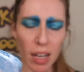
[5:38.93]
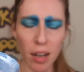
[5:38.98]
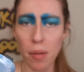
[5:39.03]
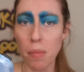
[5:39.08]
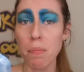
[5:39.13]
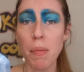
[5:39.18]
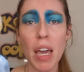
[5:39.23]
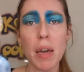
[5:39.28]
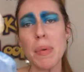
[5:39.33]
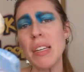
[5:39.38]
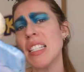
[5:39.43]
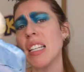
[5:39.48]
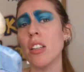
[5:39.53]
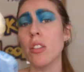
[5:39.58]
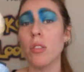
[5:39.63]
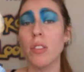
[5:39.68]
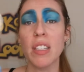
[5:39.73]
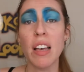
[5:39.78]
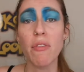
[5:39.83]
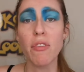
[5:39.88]
maybe 6
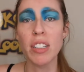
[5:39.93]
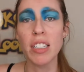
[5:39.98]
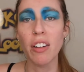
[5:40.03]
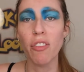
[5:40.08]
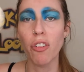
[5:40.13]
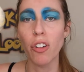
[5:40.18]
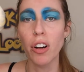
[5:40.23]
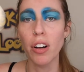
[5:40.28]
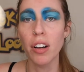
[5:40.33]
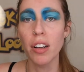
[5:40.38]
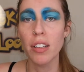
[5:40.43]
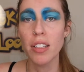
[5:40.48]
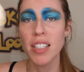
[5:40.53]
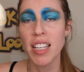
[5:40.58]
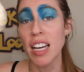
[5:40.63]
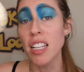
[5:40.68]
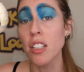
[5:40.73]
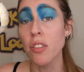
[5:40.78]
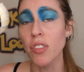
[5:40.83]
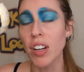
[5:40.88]
or 7 different
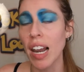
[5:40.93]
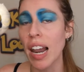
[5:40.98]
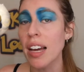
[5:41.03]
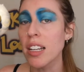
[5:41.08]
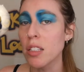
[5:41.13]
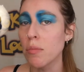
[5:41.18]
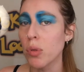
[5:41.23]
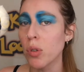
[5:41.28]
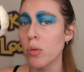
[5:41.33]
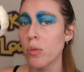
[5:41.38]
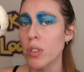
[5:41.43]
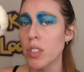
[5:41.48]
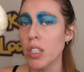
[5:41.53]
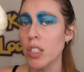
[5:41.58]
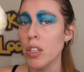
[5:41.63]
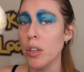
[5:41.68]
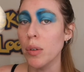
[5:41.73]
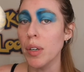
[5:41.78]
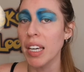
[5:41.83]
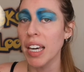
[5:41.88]
sets of collectibles that
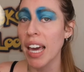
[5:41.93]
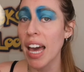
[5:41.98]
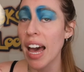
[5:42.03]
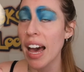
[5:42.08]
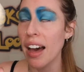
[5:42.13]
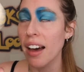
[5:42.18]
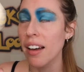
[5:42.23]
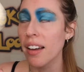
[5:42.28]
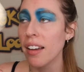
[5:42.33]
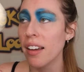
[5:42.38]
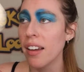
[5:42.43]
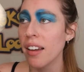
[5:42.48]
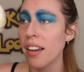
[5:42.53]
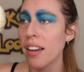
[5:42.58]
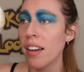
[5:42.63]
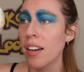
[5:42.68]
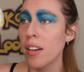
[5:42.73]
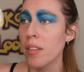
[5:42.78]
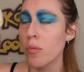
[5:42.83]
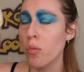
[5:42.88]
you can get
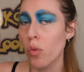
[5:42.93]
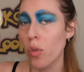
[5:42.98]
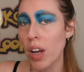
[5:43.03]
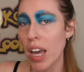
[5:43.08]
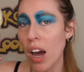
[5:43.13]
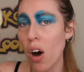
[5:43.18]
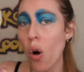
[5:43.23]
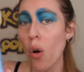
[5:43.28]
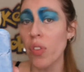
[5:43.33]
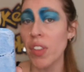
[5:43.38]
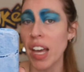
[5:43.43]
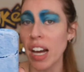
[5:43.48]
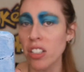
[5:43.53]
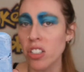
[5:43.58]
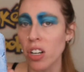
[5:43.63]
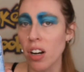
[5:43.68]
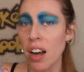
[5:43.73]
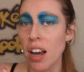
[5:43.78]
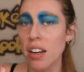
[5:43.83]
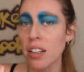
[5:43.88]
on the
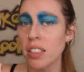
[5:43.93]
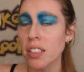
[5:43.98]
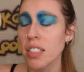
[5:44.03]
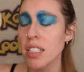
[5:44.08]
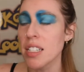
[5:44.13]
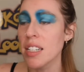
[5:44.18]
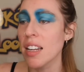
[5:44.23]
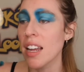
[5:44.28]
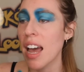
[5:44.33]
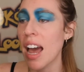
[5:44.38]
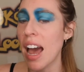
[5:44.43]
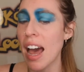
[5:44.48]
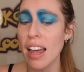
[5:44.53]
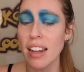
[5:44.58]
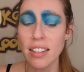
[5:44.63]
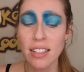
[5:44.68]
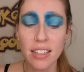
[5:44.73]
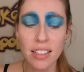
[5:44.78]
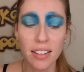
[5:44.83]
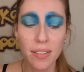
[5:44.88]
actual island,
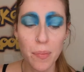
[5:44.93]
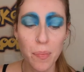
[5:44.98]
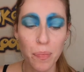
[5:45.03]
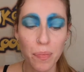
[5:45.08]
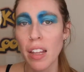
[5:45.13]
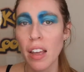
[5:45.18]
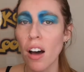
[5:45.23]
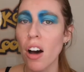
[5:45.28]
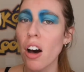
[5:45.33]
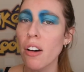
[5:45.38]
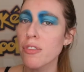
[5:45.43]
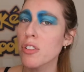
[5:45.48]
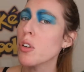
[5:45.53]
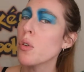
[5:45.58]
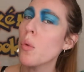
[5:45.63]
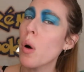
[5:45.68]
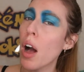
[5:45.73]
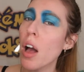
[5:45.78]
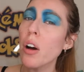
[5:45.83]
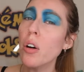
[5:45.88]
and after
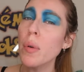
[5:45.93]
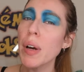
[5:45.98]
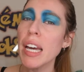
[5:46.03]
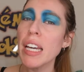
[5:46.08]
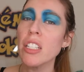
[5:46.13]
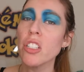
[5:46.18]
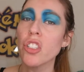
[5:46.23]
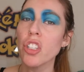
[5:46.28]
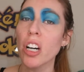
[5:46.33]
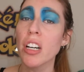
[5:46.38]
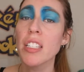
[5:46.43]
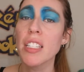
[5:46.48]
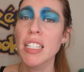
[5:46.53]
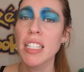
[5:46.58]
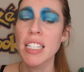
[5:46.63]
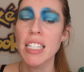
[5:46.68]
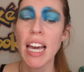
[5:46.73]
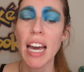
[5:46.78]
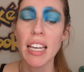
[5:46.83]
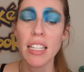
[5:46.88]
a while it
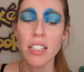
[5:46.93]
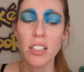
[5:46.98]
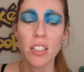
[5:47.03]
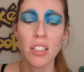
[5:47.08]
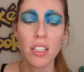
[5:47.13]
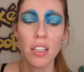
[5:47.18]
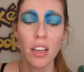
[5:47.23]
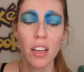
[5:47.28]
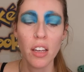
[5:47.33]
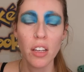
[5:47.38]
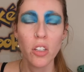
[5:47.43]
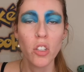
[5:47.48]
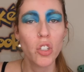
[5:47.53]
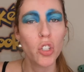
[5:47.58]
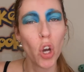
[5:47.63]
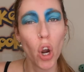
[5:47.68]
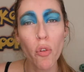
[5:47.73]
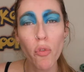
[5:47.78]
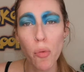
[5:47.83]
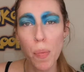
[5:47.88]
just gets
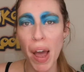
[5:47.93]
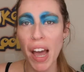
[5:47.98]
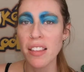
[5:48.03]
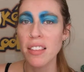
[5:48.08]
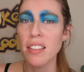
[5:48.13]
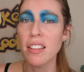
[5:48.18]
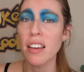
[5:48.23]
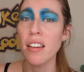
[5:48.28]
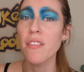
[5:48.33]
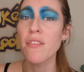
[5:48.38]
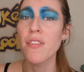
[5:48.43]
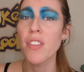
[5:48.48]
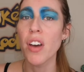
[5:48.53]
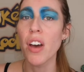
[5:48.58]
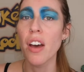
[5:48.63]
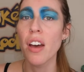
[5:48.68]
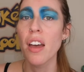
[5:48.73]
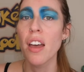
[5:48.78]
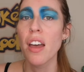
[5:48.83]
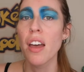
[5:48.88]
so repetitive
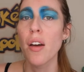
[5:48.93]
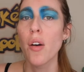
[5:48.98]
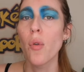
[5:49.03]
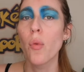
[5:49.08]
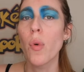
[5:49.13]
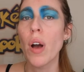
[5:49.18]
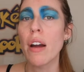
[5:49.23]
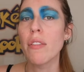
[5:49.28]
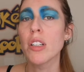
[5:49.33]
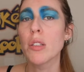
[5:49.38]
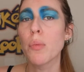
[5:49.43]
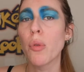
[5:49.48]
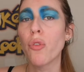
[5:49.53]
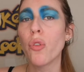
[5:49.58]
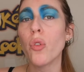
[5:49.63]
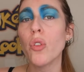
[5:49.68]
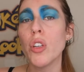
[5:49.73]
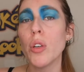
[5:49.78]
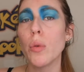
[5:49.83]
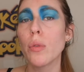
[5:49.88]
that whereas
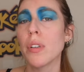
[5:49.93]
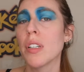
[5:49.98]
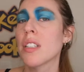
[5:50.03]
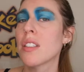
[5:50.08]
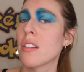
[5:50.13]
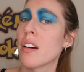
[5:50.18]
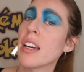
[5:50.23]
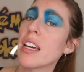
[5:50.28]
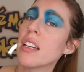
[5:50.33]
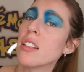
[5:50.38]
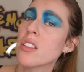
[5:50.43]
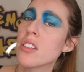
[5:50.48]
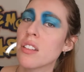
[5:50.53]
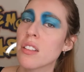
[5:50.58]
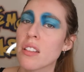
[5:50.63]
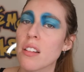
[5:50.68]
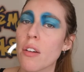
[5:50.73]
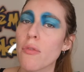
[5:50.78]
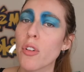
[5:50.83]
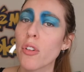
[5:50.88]
before you were excited to
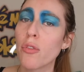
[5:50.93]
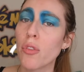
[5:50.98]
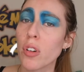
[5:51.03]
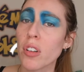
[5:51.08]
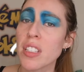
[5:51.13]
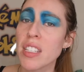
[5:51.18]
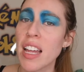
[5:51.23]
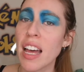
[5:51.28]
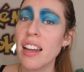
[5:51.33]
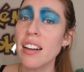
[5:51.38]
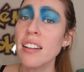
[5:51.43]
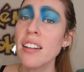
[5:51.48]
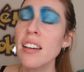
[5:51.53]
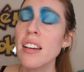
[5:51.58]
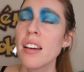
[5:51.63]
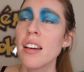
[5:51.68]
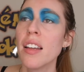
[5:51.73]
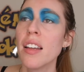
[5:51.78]
discover a fox den,